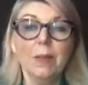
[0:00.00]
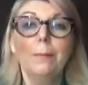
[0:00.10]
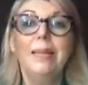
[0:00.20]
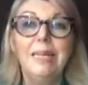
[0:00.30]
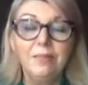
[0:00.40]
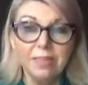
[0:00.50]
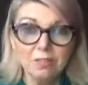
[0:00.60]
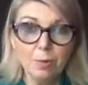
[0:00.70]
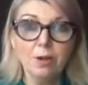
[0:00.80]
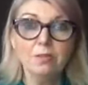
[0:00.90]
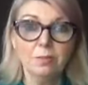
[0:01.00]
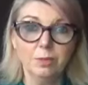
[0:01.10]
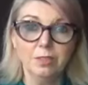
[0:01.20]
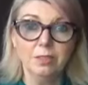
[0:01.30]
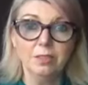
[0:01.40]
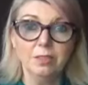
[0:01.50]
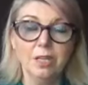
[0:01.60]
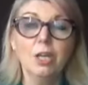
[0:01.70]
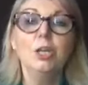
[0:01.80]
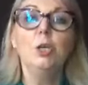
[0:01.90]
believing it's possible,
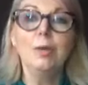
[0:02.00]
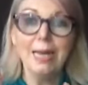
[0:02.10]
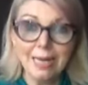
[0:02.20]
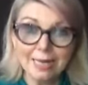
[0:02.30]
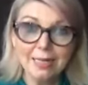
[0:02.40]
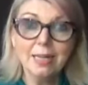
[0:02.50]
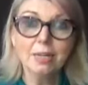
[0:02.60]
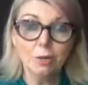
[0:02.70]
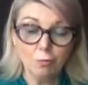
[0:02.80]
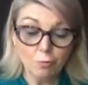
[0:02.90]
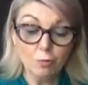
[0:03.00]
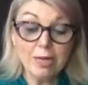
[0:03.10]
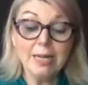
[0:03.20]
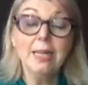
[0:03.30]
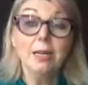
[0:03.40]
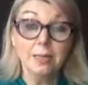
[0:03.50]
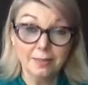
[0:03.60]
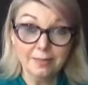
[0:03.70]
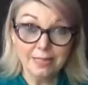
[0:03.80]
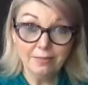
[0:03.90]
you can really
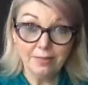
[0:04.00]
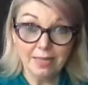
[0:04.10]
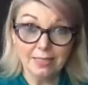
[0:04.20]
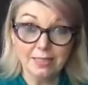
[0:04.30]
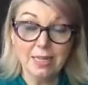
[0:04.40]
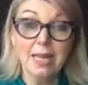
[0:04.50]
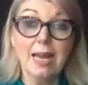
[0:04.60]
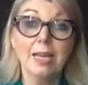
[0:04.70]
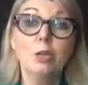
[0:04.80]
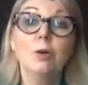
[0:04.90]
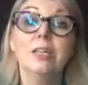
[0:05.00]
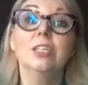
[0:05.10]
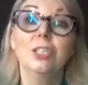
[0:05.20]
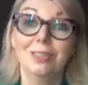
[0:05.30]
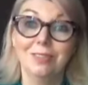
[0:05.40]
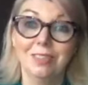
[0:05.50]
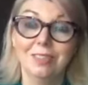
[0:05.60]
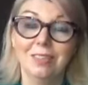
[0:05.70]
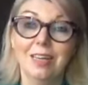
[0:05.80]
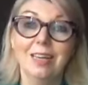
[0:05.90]
conceive that and you can achieve it.
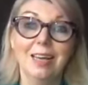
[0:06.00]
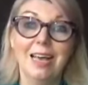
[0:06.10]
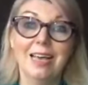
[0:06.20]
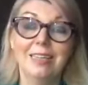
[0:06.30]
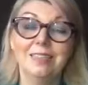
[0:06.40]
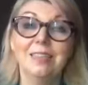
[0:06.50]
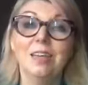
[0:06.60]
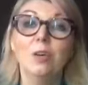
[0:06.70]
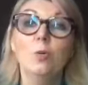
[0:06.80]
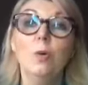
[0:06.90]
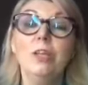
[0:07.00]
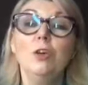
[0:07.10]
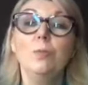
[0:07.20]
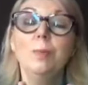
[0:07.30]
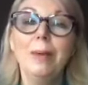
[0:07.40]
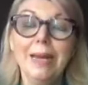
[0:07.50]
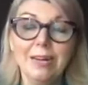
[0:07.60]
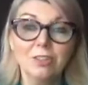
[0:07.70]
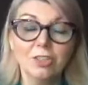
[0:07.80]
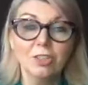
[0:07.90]
And when you're
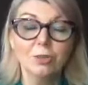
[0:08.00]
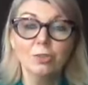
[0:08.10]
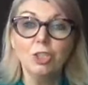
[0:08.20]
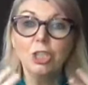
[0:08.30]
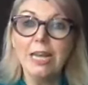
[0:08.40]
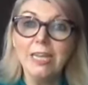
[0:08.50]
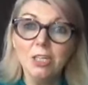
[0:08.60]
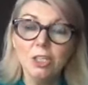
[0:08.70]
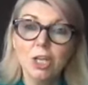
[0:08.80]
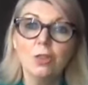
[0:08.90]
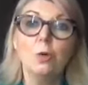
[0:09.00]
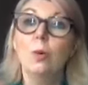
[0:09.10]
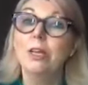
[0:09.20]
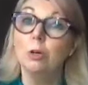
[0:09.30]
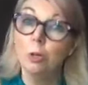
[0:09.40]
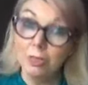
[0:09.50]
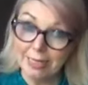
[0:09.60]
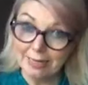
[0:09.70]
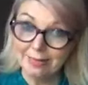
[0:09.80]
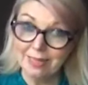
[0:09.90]
prepared to change the way you're
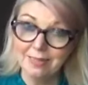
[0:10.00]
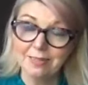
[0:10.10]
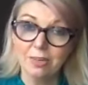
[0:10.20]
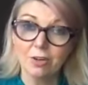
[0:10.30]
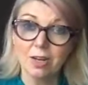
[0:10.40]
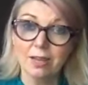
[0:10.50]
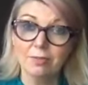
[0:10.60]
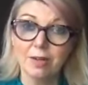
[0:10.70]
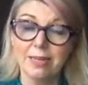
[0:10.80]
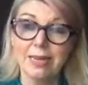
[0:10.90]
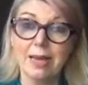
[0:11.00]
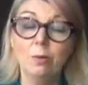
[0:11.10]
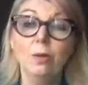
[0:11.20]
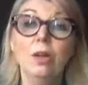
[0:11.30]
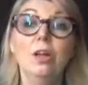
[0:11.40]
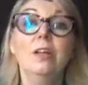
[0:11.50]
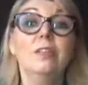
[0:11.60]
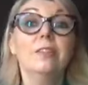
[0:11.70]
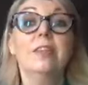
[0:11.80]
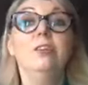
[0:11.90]
looking at things in your life right now,
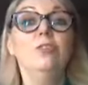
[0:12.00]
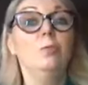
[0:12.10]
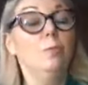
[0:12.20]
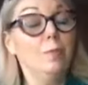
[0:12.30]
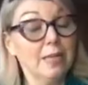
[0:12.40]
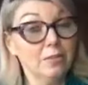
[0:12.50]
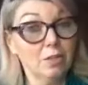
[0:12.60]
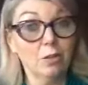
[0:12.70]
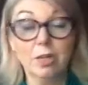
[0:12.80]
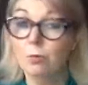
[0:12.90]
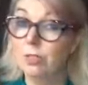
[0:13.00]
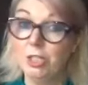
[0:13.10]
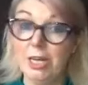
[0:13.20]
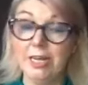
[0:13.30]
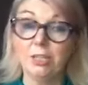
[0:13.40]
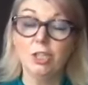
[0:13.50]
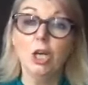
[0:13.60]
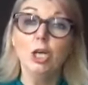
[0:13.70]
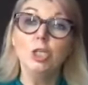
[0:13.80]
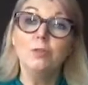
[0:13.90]
the things you begin to look at will change.
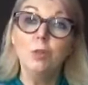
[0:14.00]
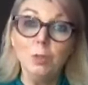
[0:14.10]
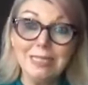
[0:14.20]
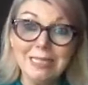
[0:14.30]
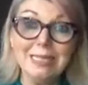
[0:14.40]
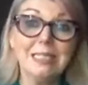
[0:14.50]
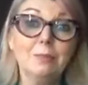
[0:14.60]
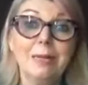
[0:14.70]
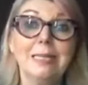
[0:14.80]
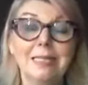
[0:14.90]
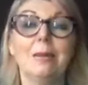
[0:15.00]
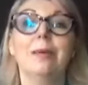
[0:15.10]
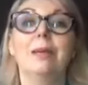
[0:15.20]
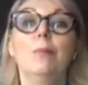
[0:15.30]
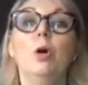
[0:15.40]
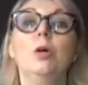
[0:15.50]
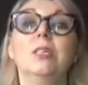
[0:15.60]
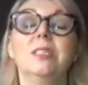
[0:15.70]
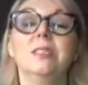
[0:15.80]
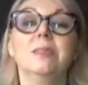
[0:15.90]
So if you see this pandemic
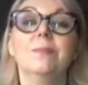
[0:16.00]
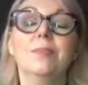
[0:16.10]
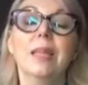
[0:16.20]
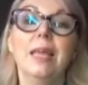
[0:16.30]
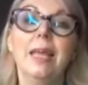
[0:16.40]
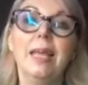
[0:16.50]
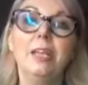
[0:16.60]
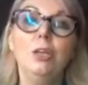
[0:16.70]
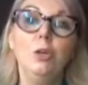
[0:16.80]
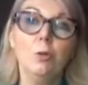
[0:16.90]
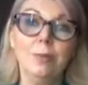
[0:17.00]
pause in your